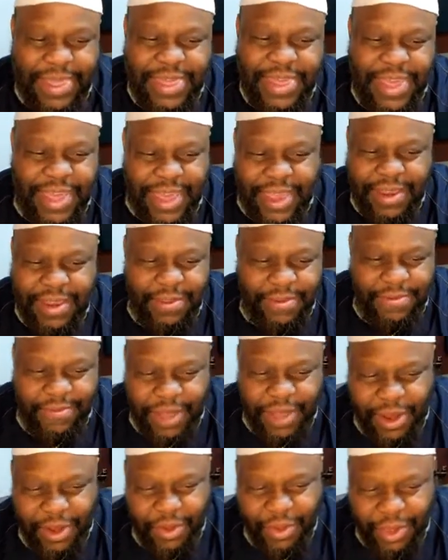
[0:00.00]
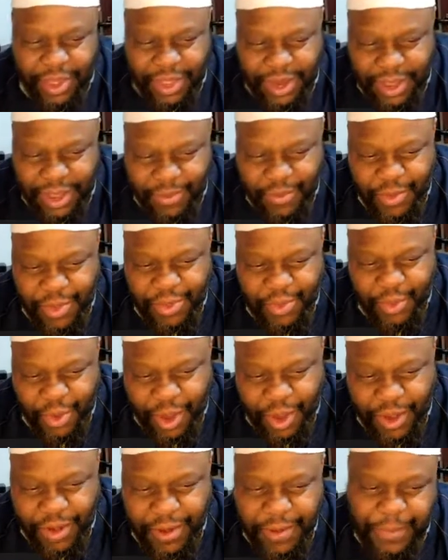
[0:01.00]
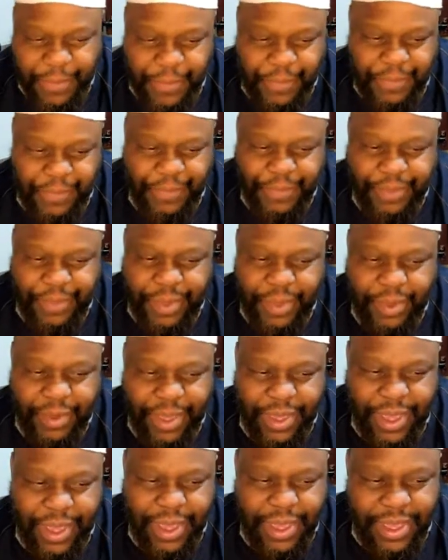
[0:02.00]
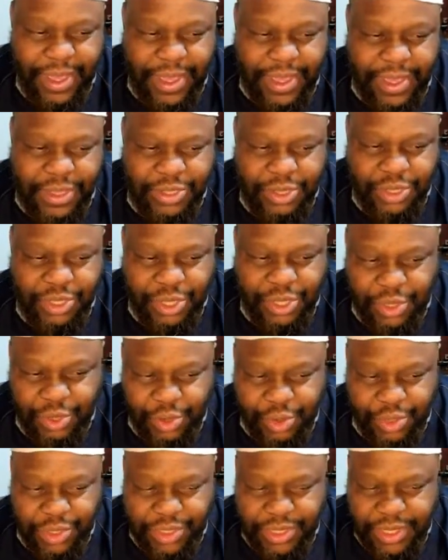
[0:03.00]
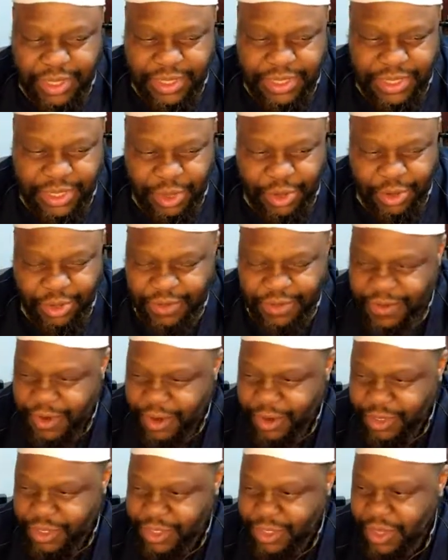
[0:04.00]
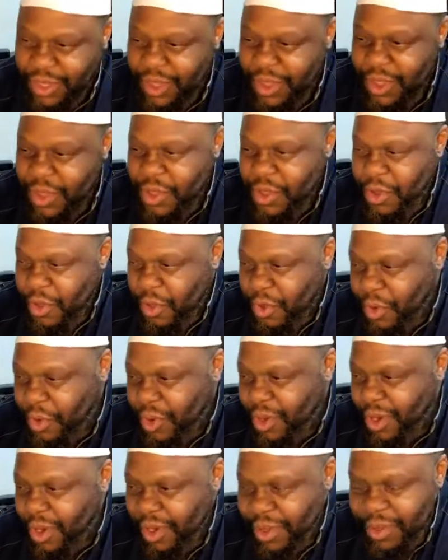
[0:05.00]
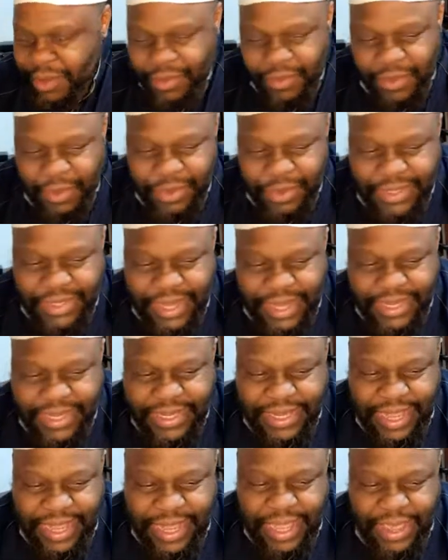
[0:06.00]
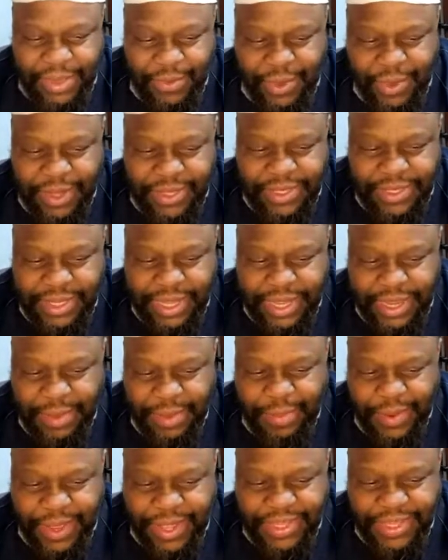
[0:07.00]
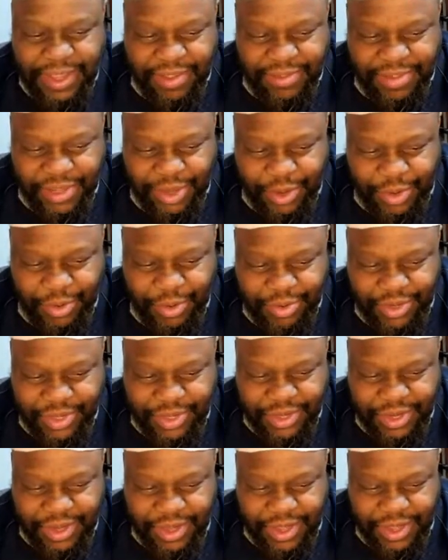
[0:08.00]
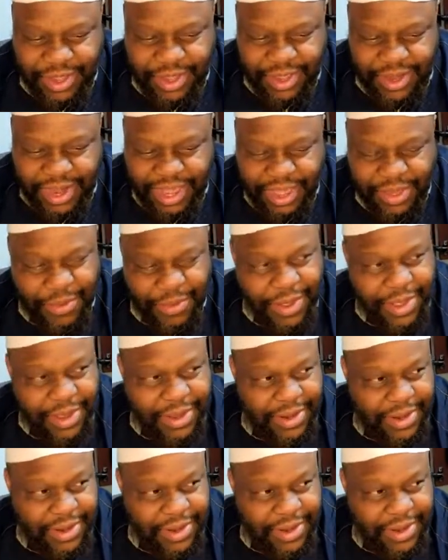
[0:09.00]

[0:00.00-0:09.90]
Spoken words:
Then follow it up with water. Okay? So to use the stones first, or what we say today, what's in the place of stones? Like what?